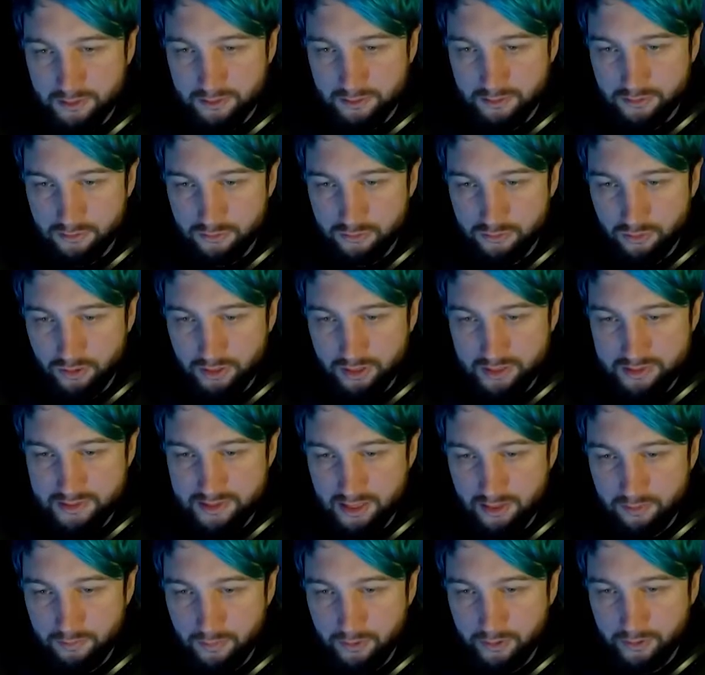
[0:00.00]
Trying to
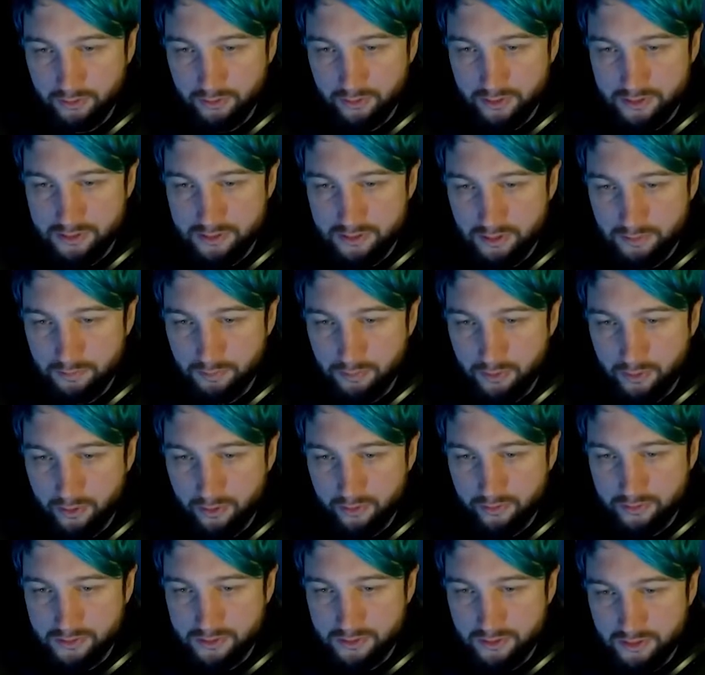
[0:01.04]
tell my guys to
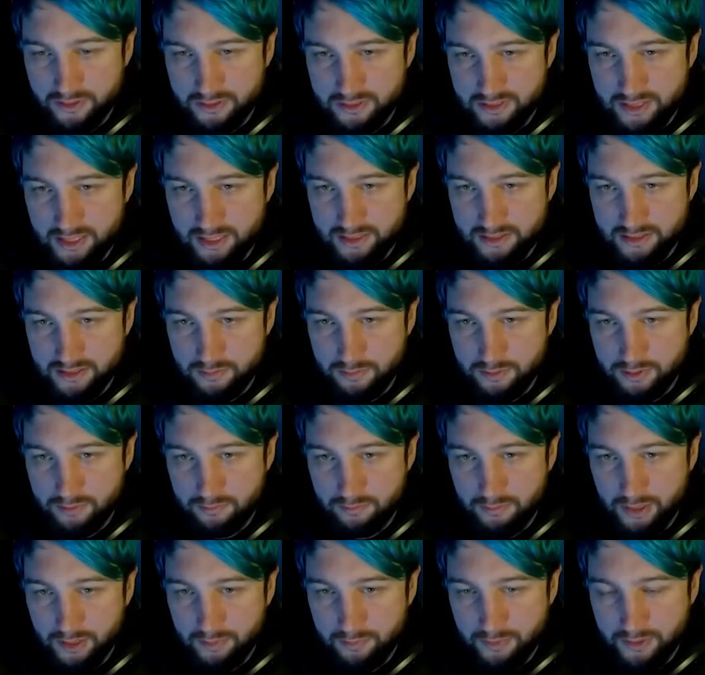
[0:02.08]
prioritize that so we
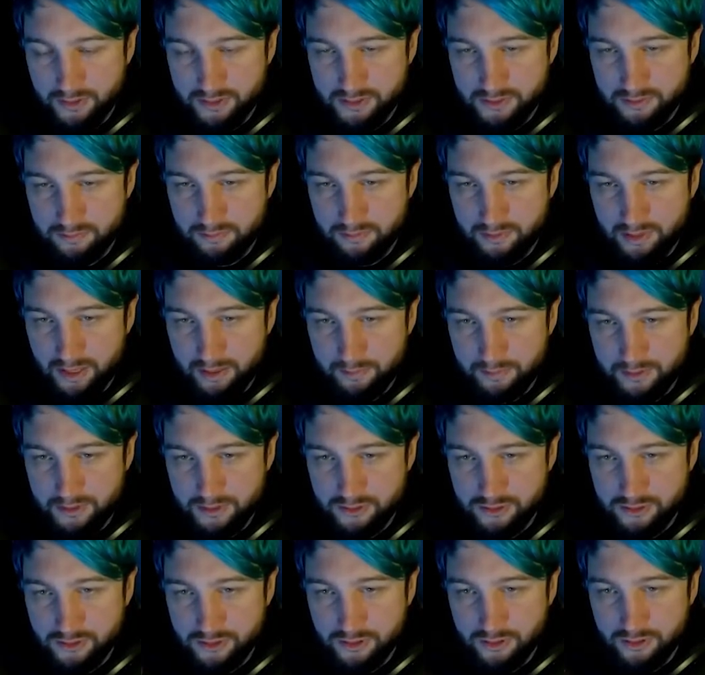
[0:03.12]
can minimize some
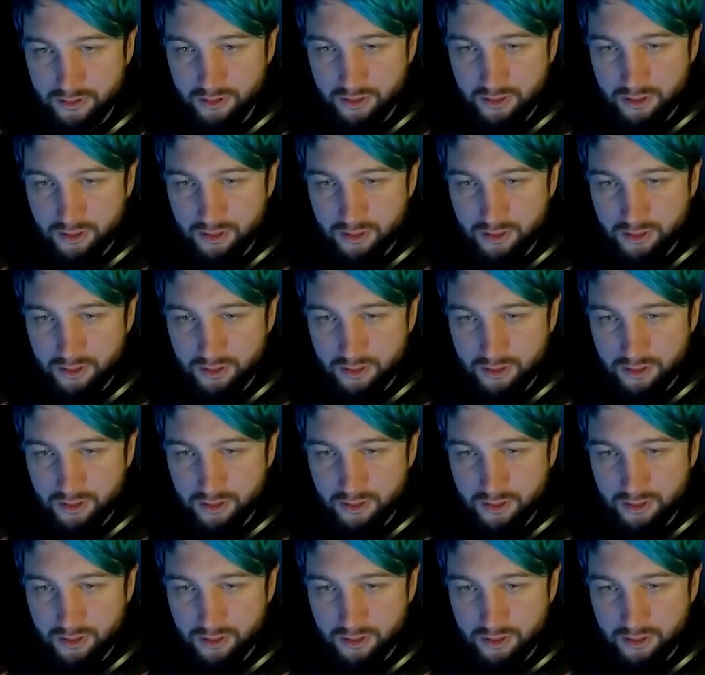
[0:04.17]
damage.